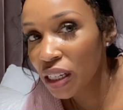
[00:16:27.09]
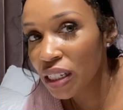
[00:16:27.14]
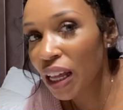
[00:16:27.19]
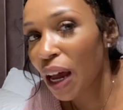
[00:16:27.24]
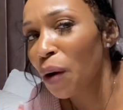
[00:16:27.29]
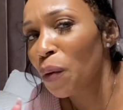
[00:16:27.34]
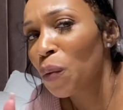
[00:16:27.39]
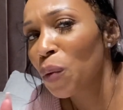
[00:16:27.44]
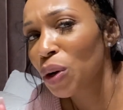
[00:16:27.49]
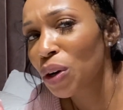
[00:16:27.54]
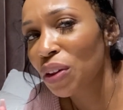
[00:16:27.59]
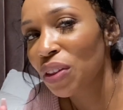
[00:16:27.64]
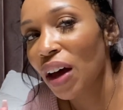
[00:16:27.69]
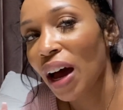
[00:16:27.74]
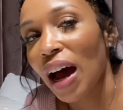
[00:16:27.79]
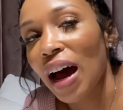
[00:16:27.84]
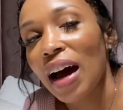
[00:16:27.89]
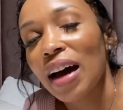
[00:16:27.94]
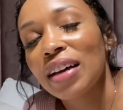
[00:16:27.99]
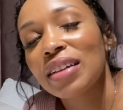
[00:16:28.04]
Like, what are the
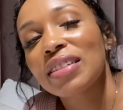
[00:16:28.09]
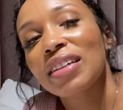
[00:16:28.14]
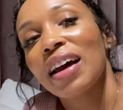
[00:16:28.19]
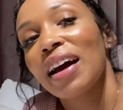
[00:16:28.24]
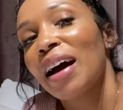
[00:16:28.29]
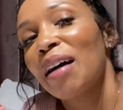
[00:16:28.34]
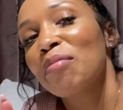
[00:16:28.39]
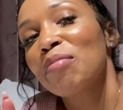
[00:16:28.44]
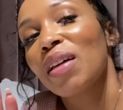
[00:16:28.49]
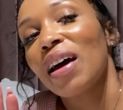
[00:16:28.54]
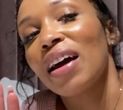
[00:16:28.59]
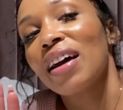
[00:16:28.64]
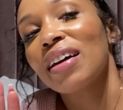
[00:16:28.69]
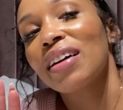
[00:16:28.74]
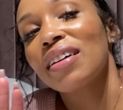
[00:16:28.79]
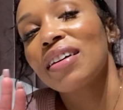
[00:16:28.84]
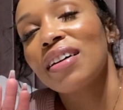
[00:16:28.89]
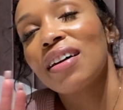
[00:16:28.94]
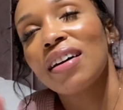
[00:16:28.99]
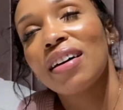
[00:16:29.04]
odds? Like, I'm like,
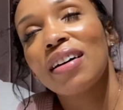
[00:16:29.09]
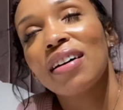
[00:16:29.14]
ugh,